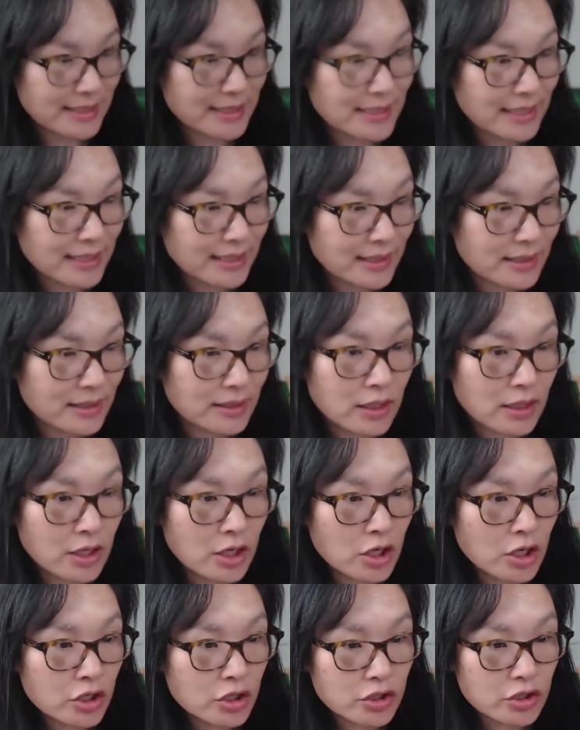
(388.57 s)
6.
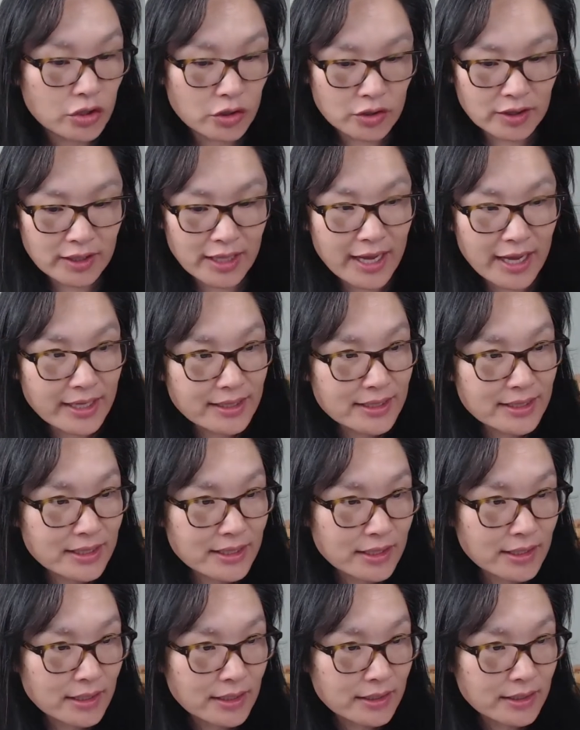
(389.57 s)
So
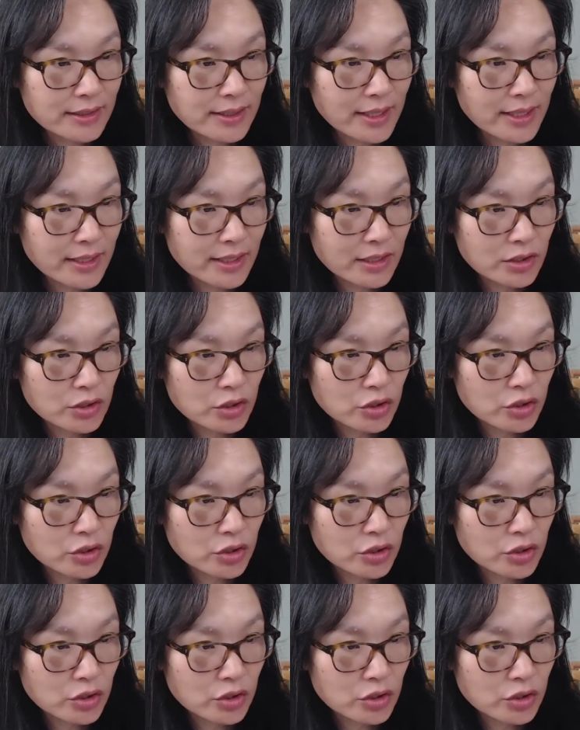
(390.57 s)
let's take it